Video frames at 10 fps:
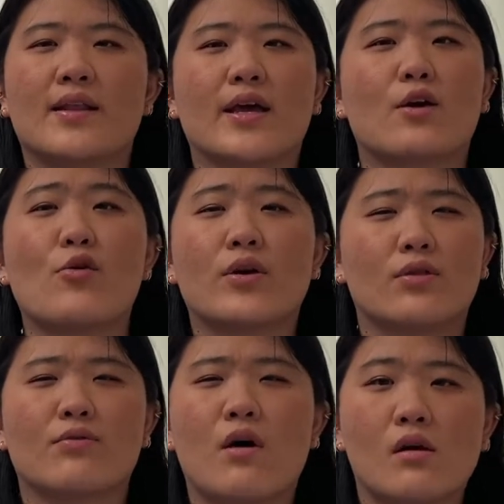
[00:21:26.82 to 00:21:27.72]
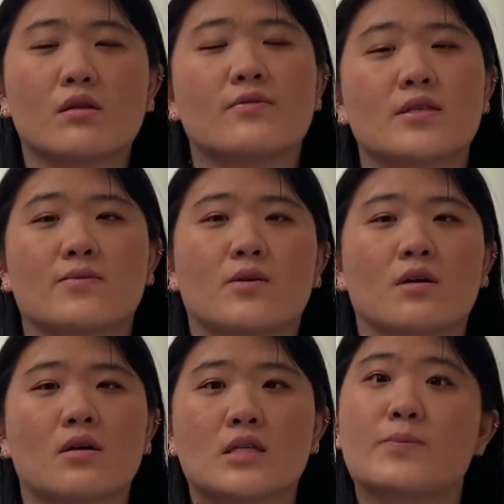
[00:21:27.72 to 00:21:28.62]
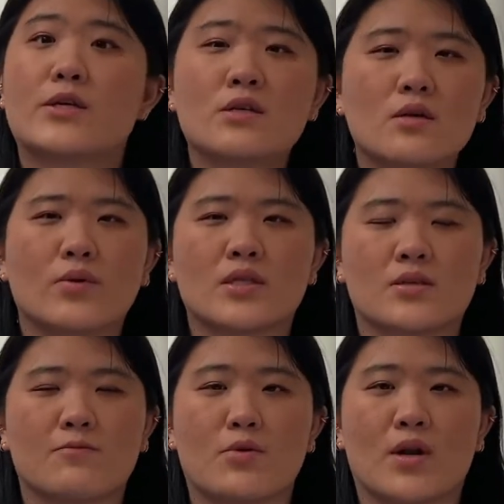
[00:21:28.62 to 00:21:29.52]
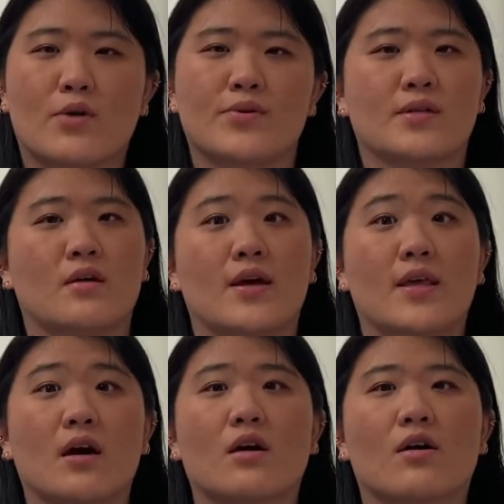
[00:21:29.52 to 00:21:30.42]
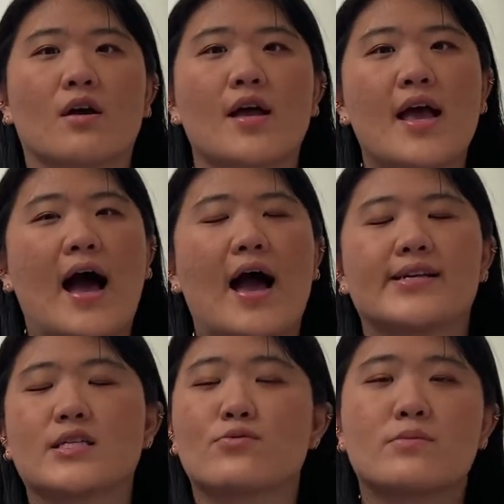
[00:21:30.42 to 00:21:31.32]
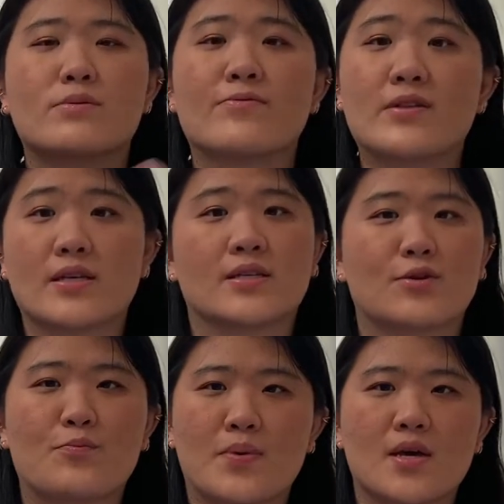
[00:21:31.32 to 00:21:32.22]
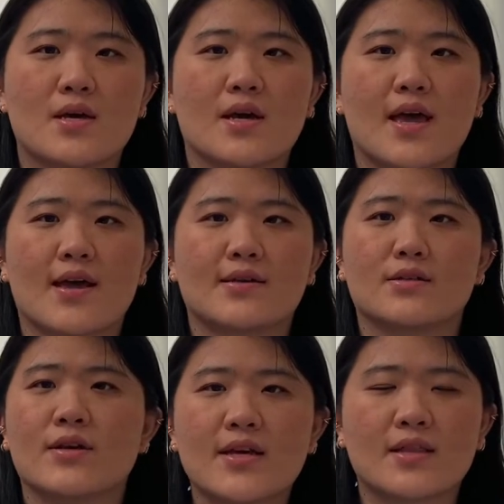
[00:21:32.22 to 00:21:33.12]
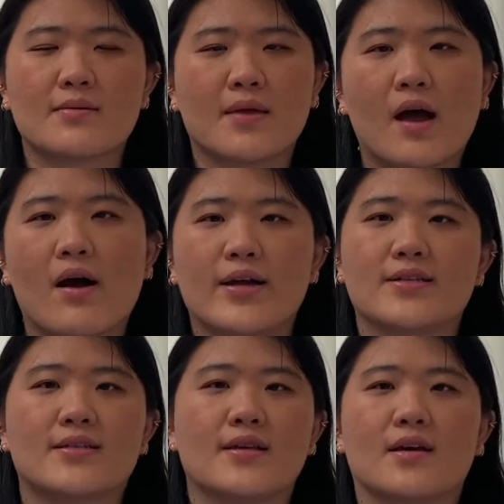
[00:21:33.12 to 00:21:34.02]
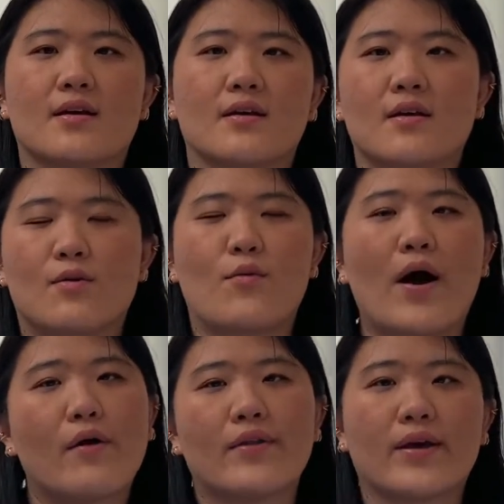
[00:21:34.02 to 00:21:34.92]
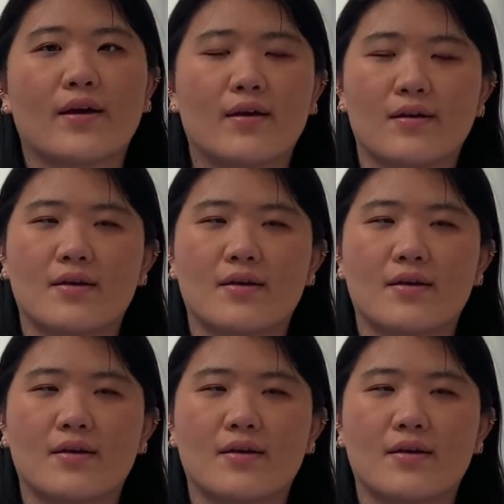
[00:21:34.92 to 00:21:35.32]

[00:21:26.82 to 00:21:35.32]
Like going through all of these photos, especially the ones of me when I was a lot younger, I just remember feeling so big, and looking at them now, I just think, wow, like,